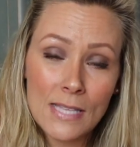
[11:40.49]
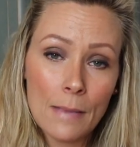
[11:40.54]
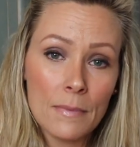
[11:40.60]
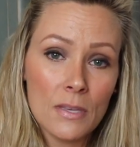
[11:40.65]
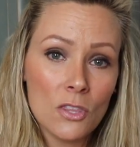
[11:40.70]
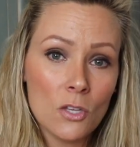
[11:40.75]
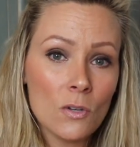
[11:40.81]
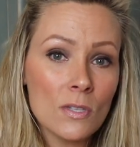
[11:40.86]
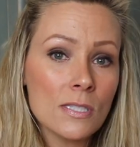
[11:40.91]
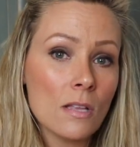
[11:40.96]
I
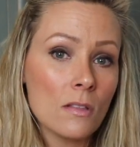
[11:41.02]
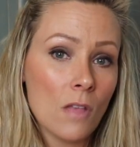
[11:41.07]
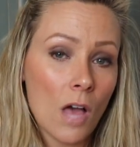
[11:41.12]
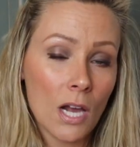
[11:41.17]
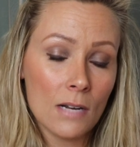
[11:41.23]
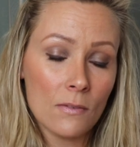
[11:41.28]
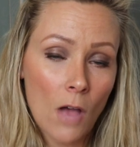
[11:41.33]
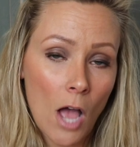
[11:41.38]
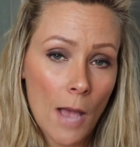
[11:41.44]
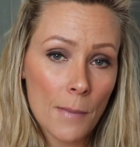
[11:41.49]
mean, there's a
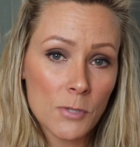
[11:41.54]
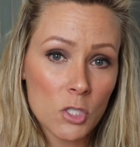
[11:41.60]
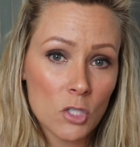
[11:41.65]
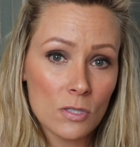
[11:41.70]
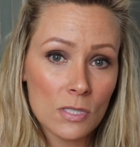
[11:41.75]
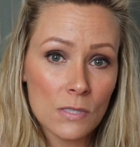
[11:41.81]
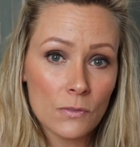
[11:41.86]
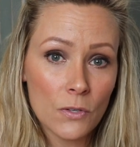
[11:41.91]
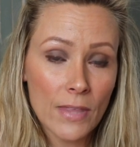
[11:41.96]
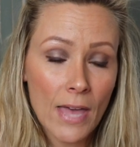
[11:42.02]
lot of
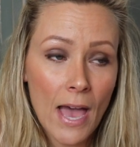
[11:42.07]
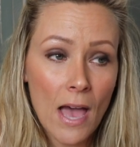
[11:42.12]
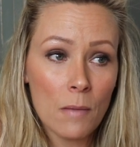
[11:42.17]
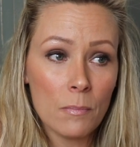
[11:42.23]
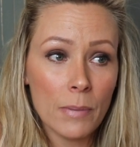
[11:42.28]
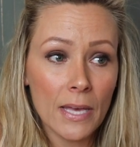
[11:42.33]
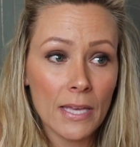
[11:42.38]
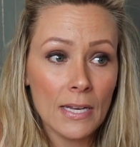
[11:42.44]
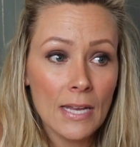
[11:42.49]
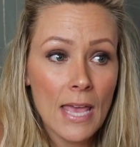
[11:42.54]
options for that,
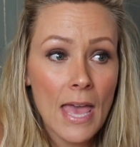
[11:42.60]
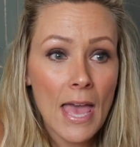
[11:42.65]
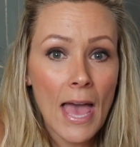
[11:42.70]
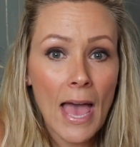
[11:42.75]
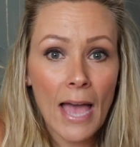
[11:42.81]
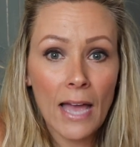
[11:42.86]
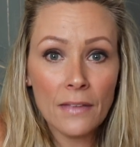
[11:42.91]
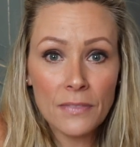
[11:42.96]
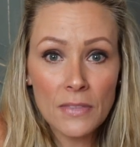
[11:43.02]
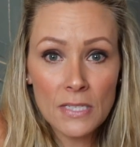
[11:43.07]
but
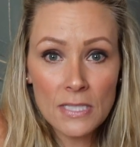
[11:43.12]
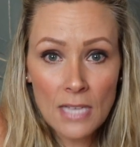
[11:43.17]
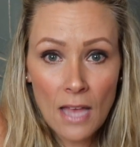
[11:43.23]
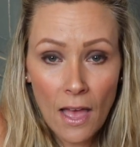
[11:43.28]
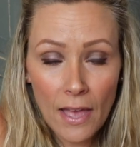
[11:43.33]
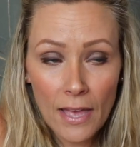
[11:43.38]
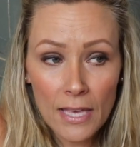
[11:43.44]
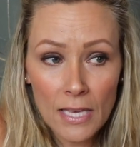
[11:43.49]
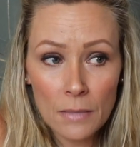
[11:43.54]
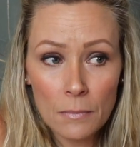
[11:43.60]
at the
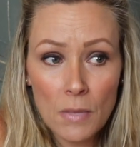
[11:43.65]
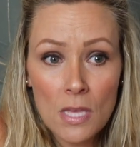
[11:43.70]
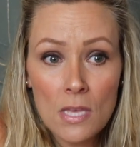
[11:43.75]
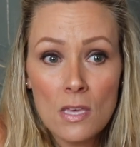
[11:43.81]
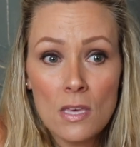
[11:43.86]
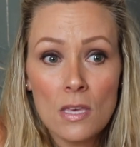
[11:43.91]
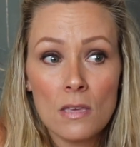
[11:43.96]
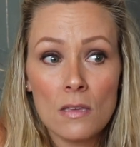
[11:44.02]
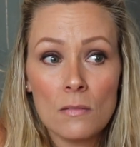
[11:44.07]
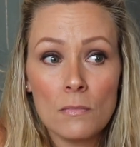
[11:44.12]
time,
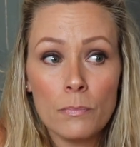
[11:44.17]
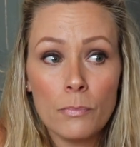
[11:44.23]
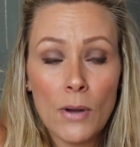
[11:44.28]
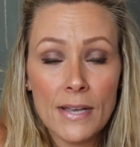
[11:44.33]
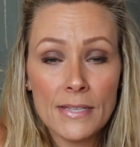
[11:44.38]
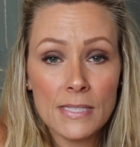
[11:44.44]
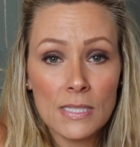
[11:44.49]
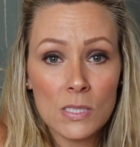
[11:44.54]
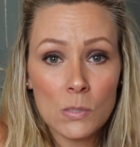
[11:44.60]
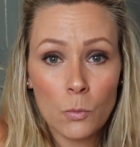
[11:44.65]

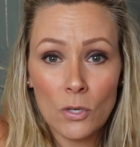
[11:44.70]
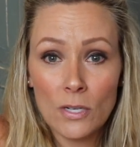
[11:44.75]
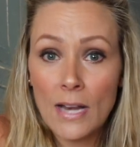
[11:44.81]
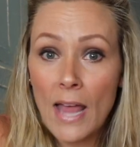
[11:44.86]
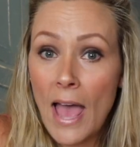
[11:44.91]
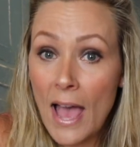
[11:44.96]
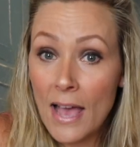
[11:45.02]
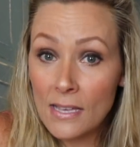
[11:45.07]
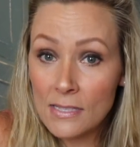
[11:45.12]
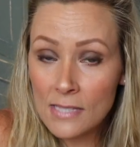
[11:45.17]
prices weren't
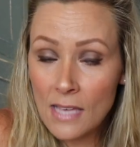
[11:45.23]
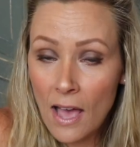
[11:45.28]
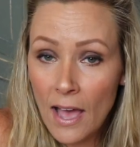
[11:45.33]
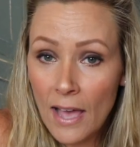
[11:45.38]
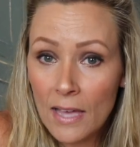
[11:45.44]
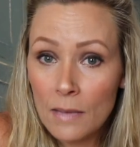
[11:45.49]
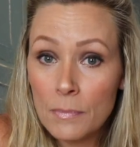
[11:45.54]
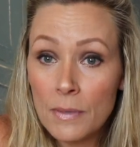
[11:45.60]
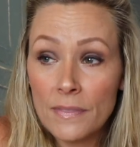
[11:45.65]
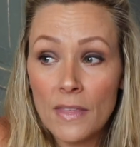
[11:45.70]
as
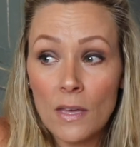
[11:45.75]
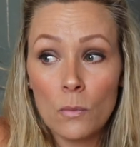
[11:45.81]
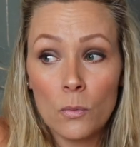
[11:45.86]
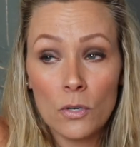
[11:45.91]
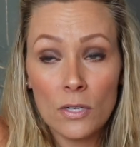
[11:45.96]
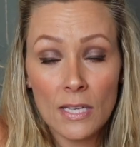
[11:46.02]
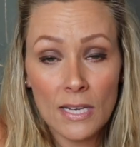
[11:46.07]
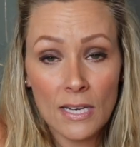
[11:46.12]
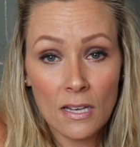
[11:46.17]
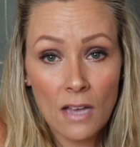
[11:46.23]
high, but they
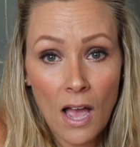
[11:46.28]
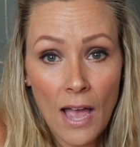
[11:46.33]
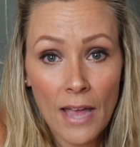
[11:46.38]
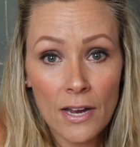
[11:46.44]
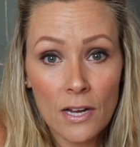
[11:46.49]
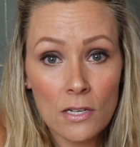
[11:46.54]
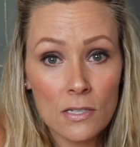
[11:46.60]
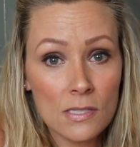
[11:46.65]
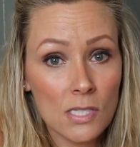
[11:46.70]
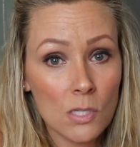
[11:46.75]
were getting
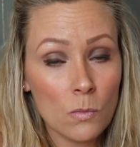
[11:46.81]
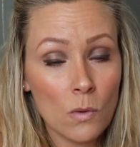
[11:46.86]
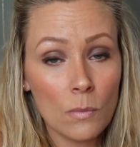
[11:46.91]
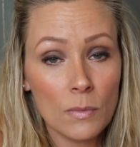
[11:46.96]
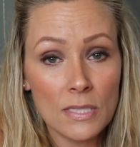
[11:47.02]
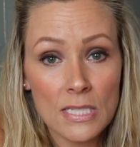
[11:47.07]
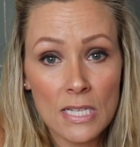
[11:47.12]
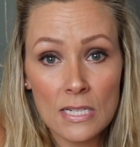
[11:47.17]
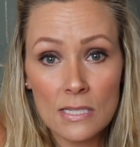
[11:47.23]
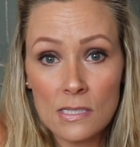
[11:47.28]
higher. So what
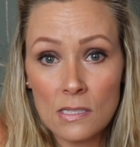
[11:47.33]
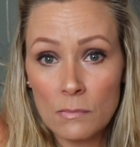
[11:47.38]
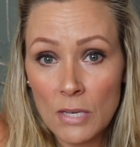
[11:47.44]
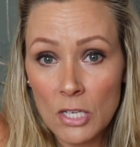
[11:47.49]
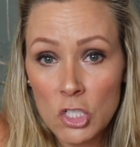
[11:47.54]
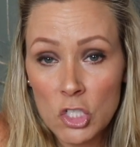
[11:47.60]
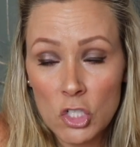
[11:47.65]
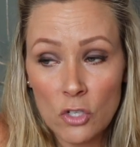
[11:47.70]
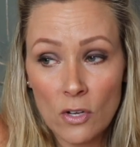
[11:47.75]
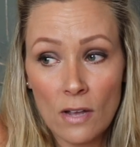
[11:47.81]
we did is a
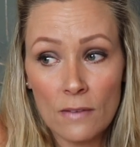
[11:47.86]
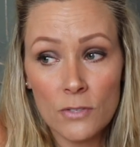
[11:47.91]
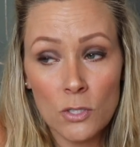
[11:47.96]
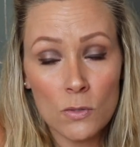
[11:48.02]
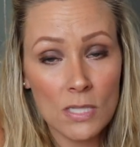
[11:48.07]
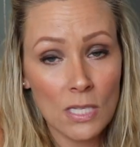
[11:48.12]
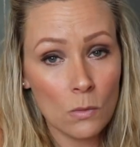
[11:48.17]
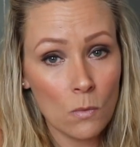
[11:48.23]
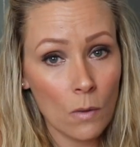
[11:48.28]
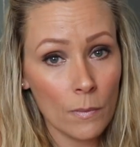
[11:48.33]
mixture of
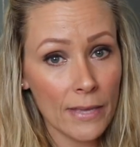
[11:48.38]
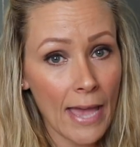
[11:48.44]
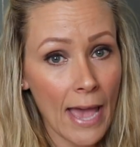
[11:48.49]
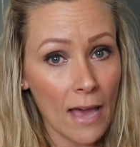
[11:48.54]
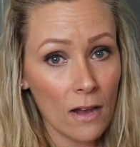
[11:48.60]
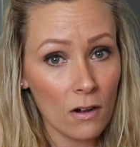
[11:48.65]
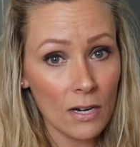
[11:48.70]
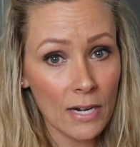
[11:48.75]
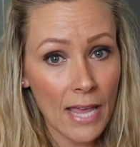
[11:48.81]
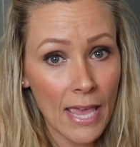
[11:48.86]
using what we
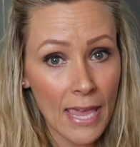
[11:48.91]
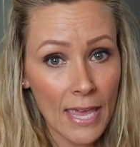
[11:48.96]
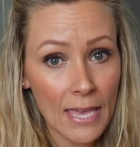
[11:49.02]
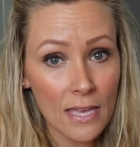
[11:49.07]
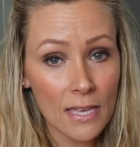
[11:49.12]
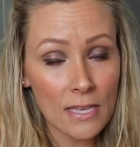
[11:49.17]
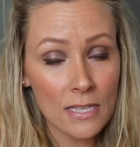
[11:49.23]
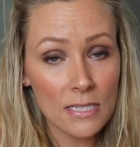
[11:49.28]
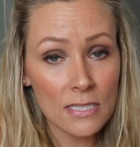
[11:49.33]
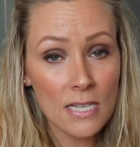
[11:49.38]
had on
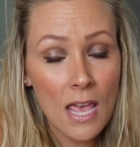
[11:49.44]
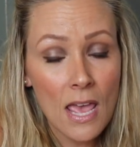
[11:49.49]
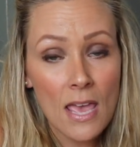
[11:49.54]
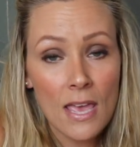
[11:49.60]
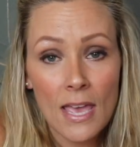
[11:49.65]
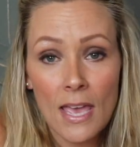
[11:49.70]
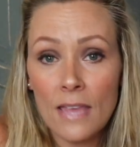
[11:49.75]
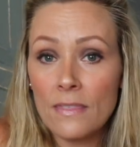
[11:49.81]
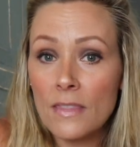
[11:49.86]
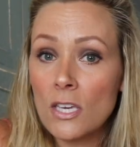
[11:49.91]
hand
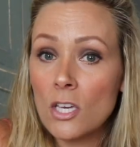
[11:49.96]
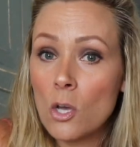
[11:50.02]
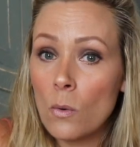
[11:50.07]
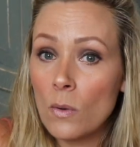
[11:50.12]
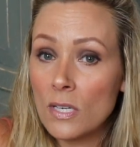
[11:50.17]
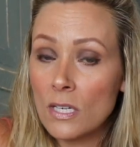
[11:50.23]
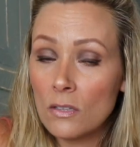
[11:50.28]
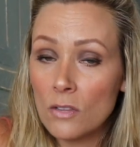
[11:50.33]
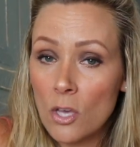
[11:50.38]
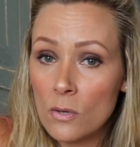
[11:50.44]
and then
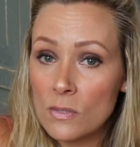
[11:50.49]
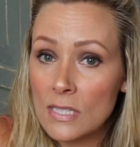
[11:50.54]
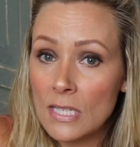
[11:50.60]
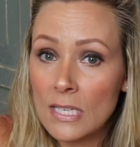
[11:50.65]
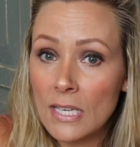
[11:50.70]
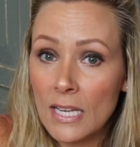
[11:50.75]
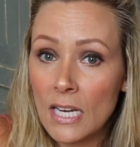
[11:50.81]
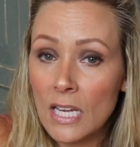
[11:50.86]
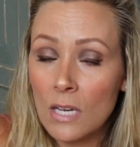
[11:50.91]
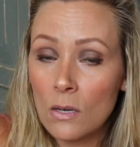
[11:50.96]
going to Lowe's
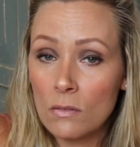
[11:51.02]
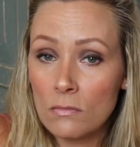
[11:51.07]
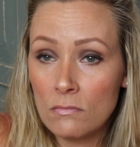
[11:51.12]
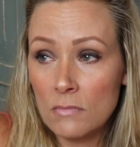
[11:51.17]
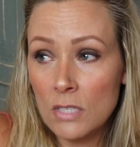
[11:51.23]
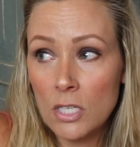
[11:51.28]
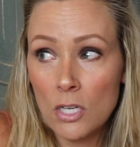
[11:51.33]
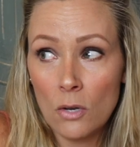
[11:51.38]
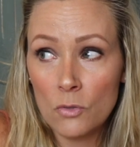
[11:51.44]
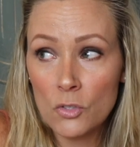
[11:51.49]
and getting,
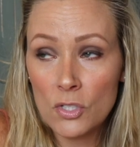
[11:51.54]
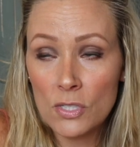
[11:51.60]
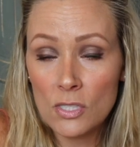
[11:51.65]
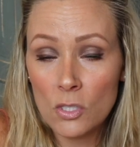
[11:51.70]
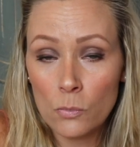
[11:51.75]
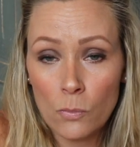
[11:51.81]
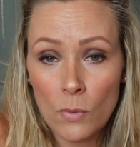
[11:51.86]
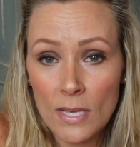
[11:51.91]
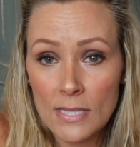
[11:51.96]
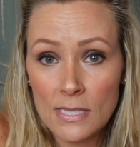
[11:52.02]
you know, just
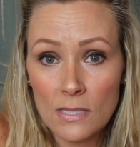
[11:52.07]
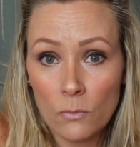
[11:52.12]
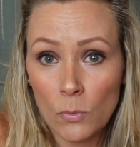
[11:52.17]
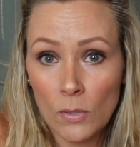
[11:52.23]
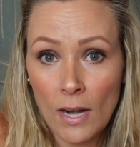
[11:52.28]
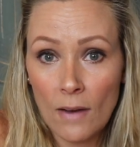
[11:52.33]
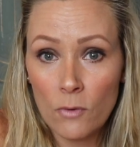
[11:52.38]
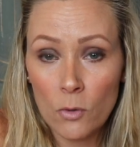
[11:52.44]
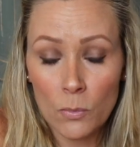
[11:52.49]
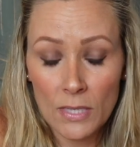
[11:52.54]
the rest of
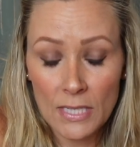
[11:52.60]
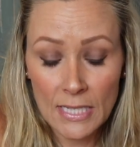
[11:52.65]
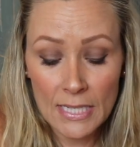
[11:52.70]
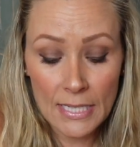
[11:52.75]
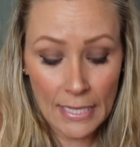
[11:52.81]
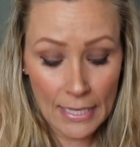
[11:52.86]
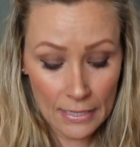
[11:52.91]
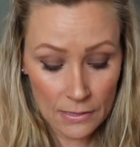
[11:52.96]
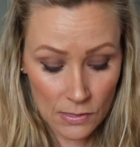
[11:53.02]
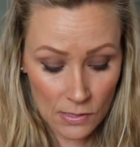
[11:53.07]
whatever we
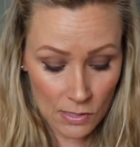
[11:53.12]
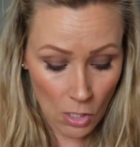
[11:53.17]
needed.